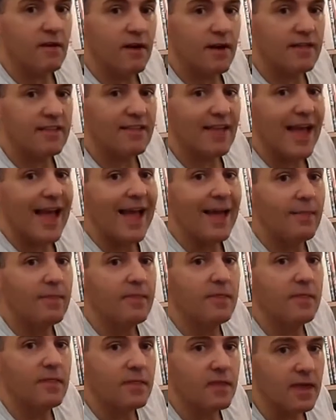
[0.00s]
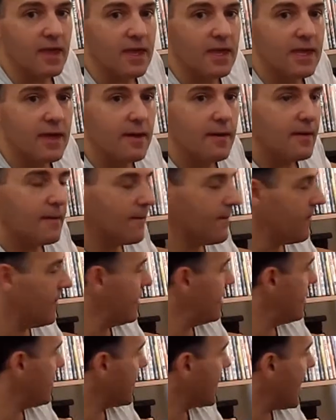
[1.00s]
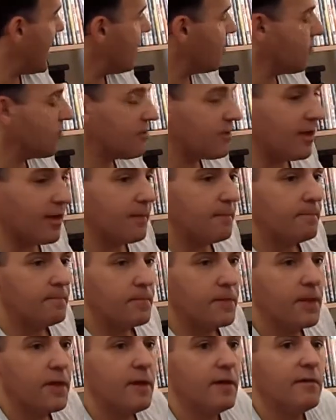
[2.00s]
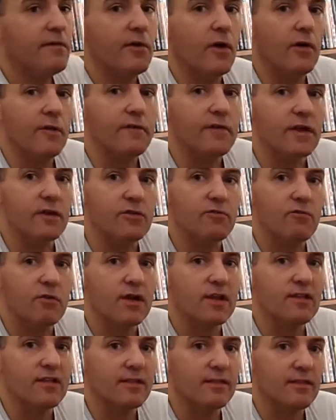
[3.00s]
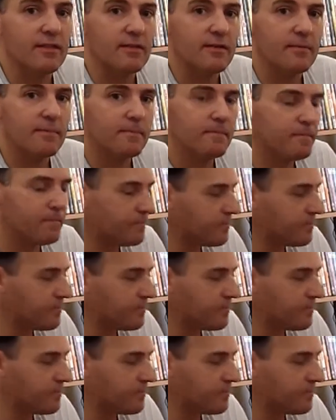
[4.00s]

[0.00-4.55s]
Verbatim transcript: device and the counter for obvious reasons.